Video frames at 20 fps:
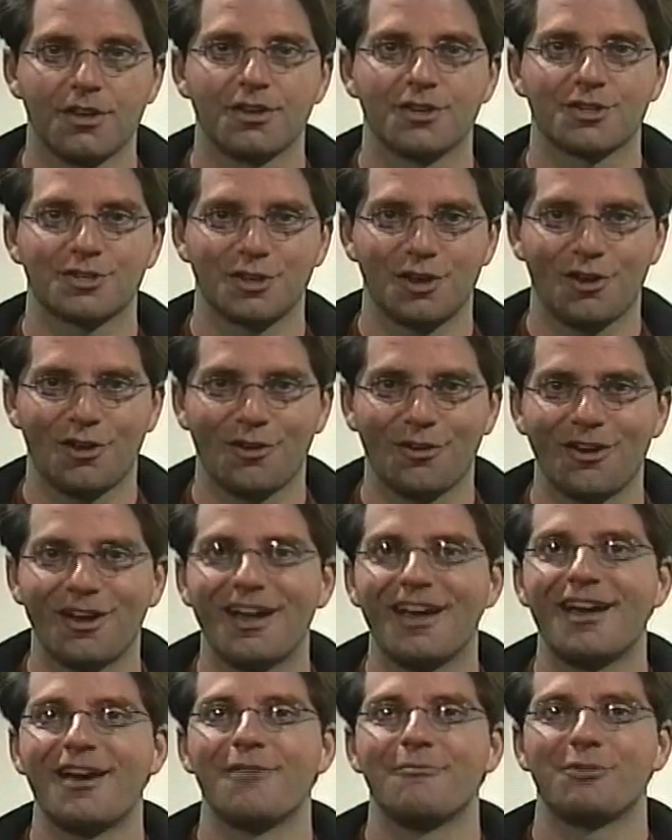So,
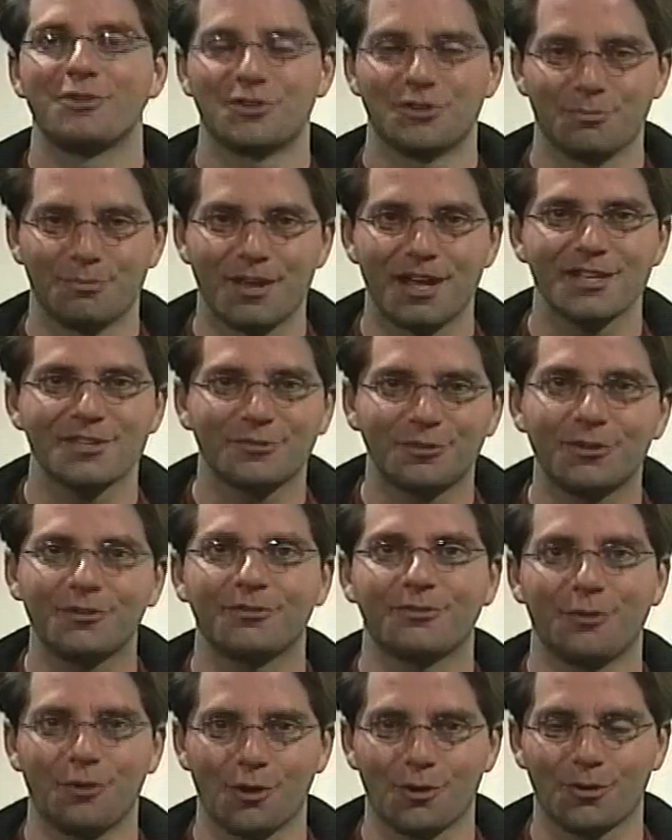put your best foot
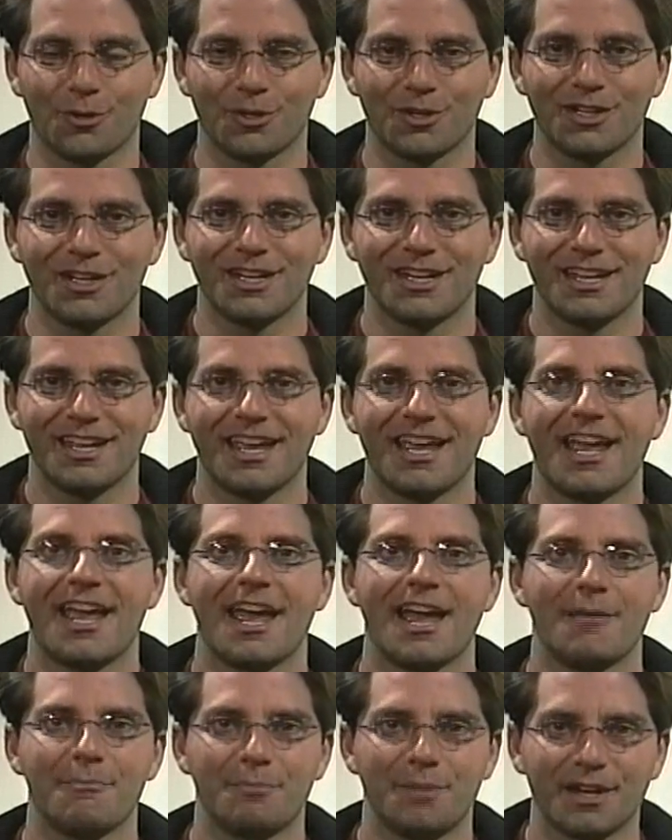forward
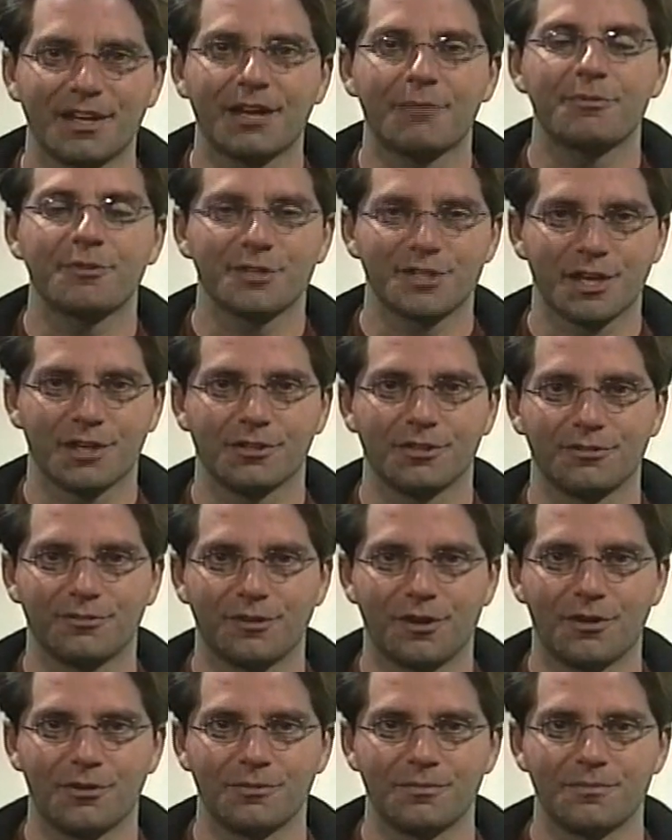and pick up your
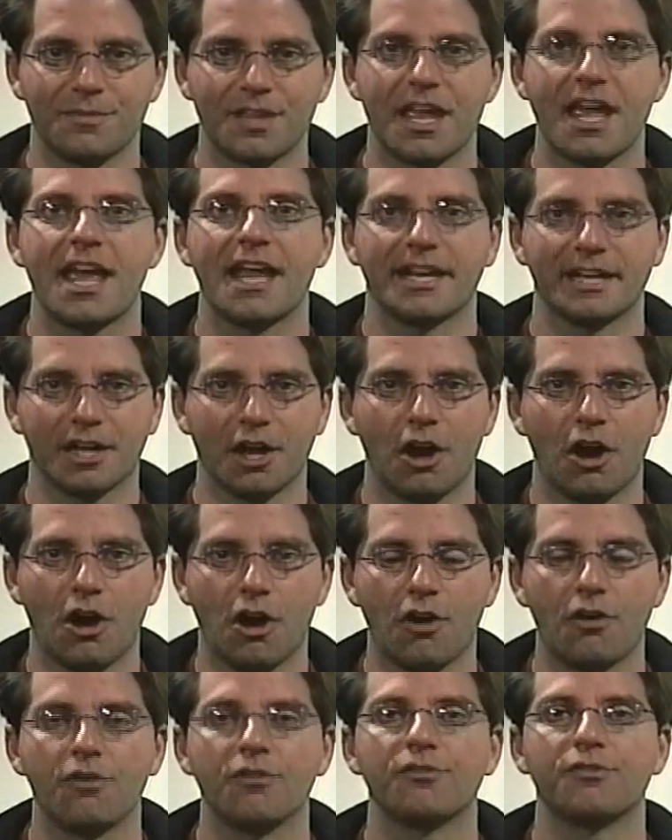telephone and
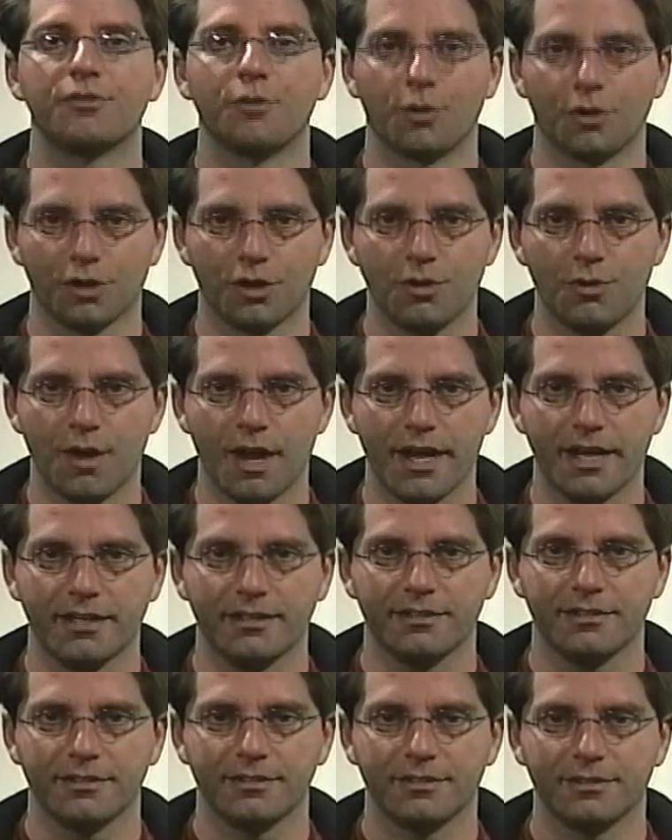call
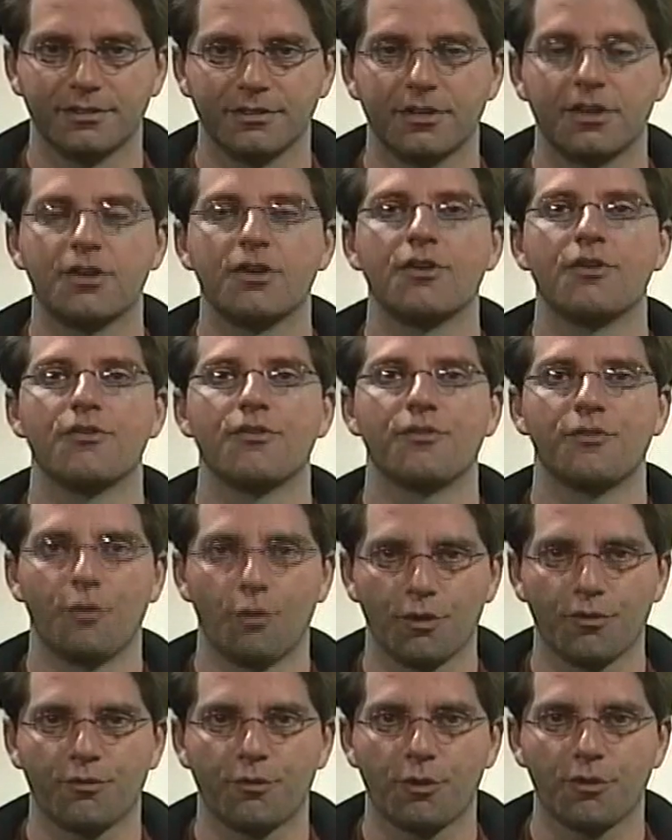
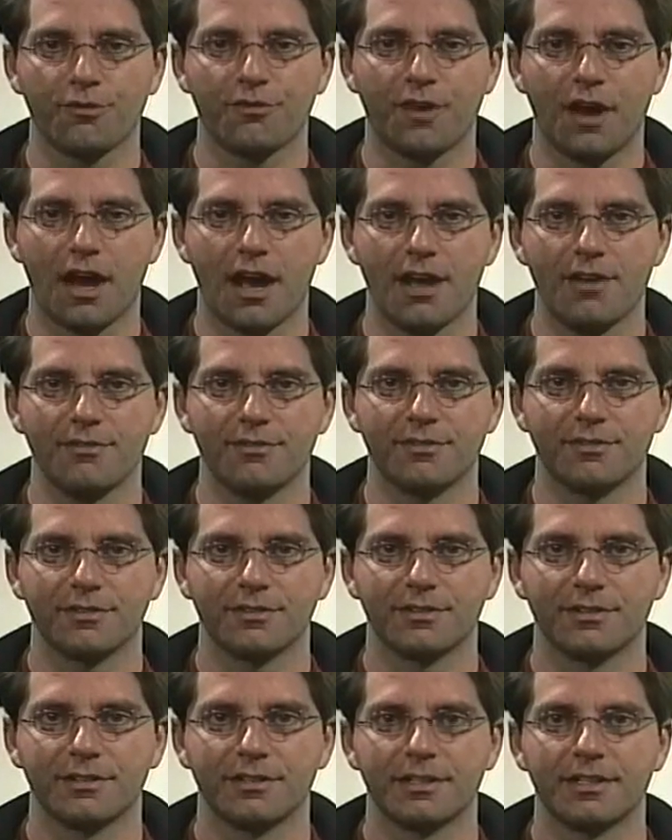
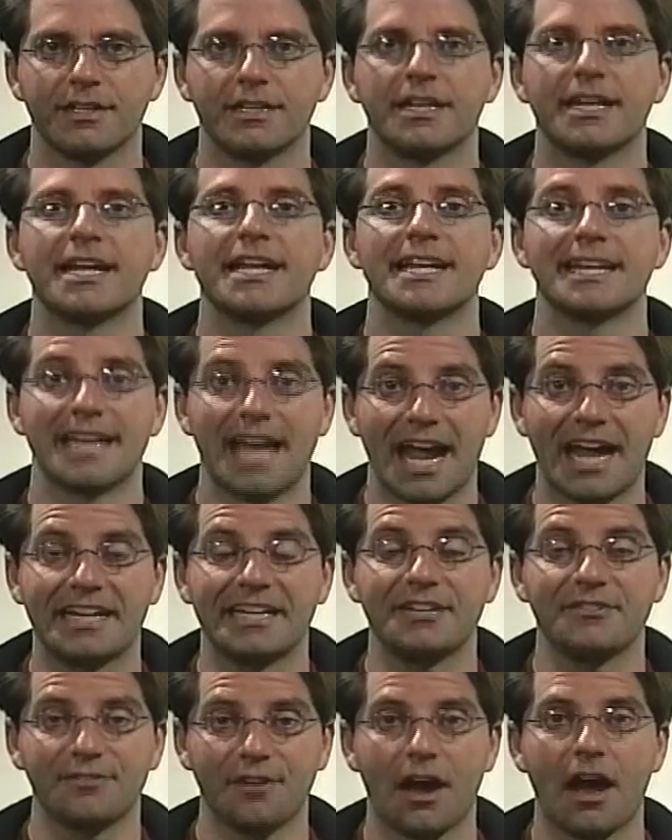
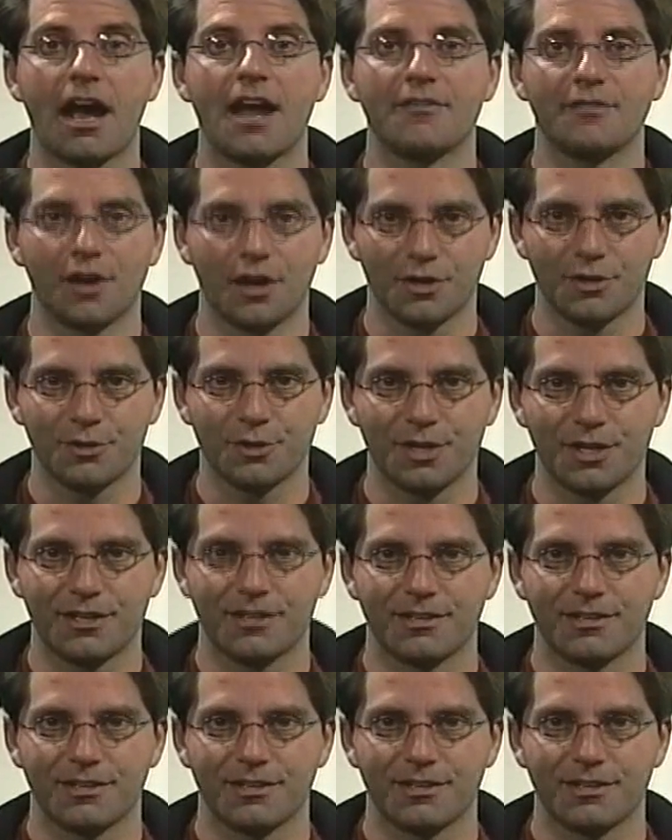408-445-9500.